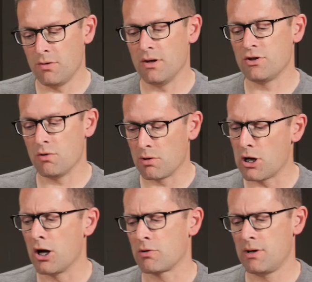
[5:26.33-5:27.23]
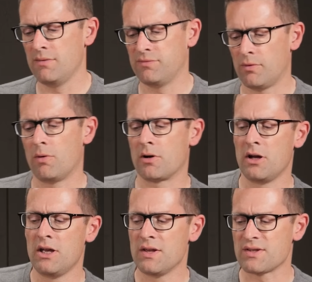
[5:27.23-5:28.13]
unit to a concrete
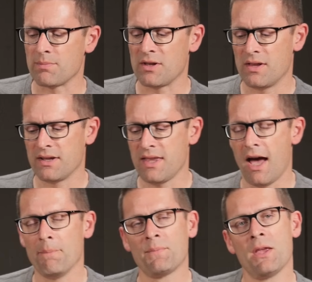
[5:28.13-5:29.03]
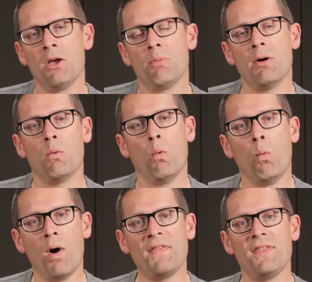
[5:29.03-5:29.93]
floor, something like that. But
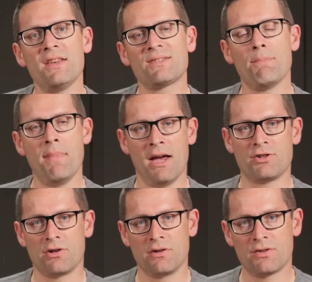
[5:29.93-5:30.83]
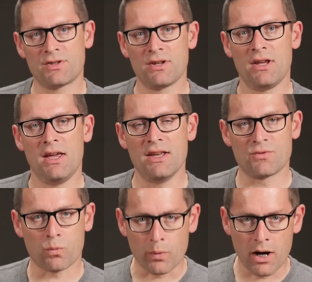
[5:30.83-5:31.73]
what this measures
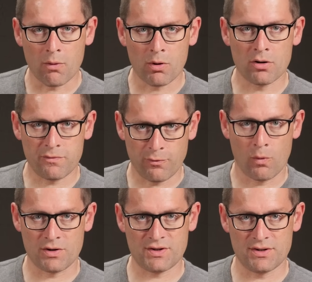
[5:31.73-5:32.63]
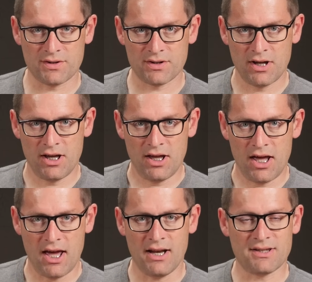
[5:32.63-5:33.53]
is rearward forces.
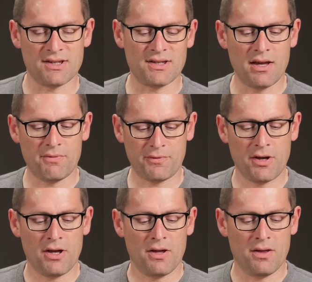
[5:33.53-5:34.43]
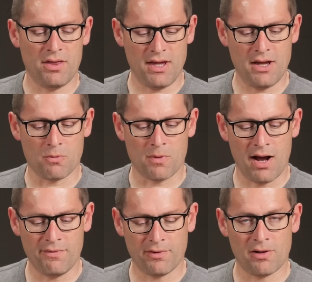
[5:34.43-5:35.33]
And it's as if the
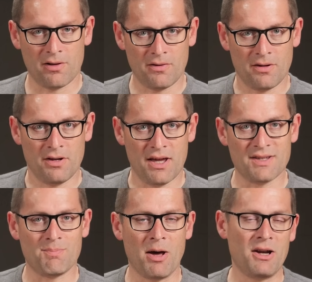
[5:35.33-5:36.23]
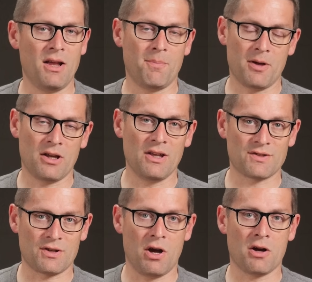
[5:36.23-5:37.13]
rifle is butted up
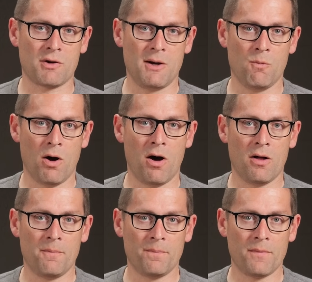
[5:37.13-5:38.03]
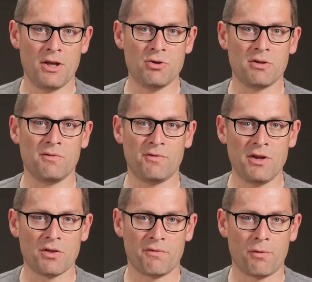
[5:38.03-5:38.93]
against a concrete wall. And you can
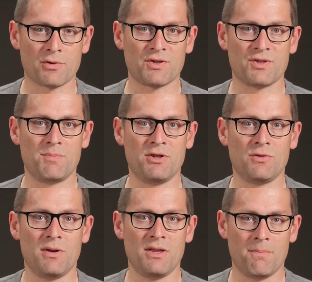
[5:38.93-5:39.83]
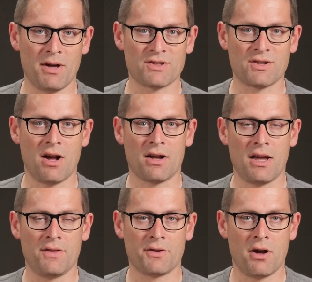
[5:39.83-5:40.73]
feel the forces between the buttstock
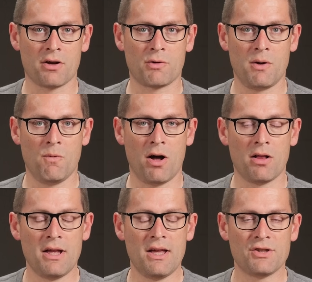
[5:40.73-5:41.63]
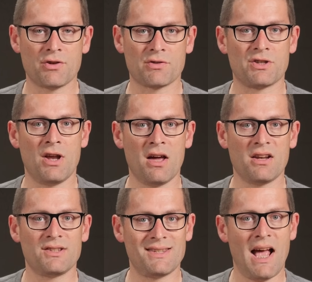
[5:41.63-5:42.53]
and the concrete wall. So it's not
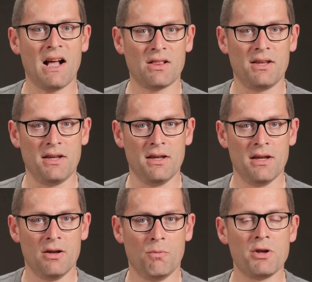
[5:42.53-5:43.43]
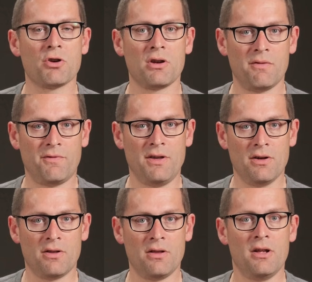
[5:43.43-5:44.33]
exactly what you're going to
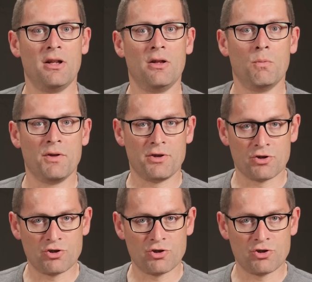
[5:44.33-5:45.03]
feel with your